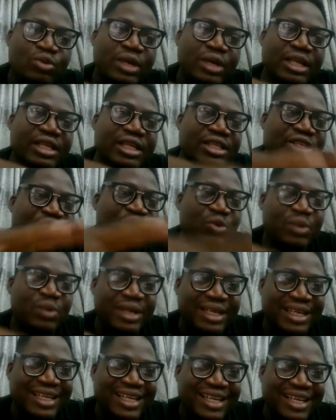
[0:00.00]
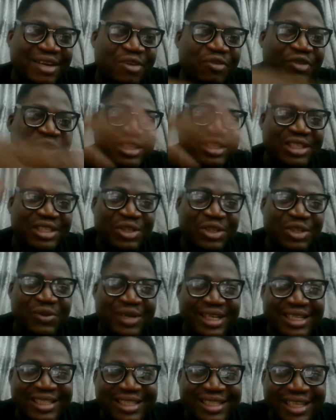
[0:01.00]
I didn't say you were there. Obviously, you were
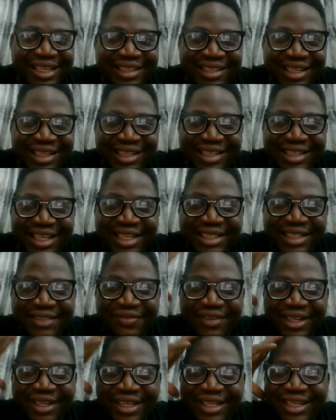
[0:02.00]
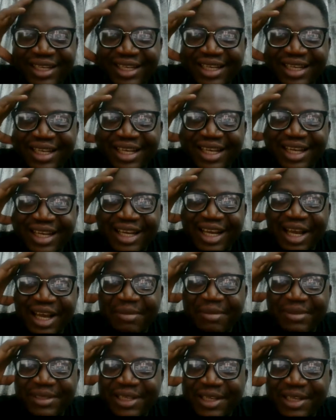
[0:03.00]
in Texas. That's fine.
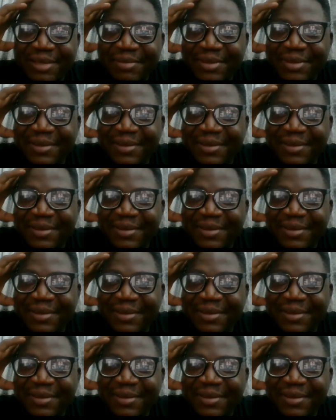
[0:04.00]
I'm saying.